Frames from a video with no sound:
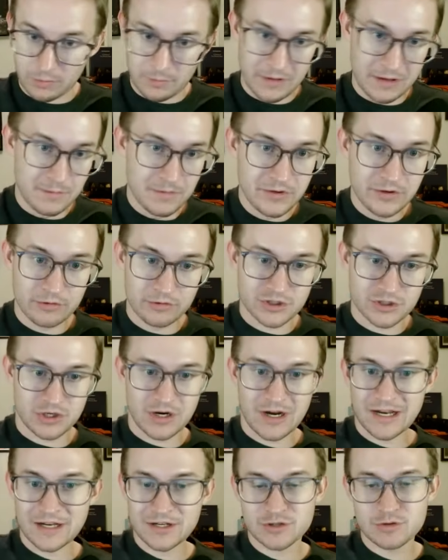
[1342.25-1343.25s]
maybe you're
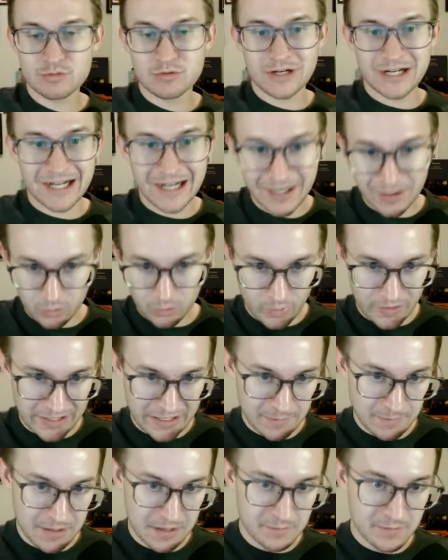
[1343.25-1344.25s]
trying to cut
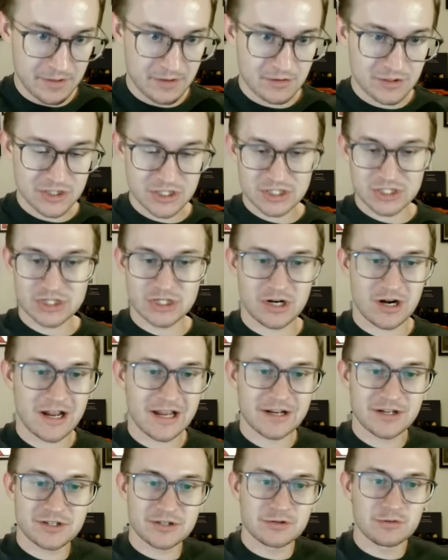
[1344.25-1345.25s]
weight, maybe you're just
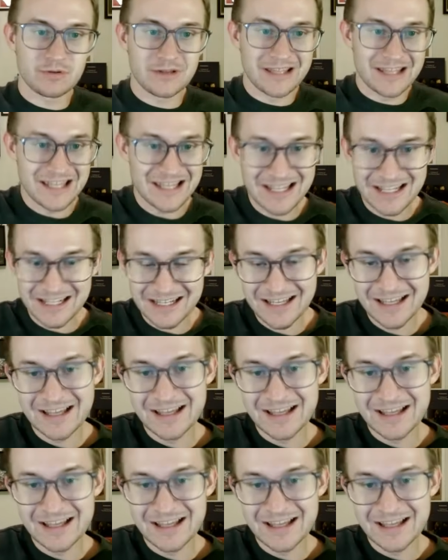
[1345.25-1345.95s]
trying to eat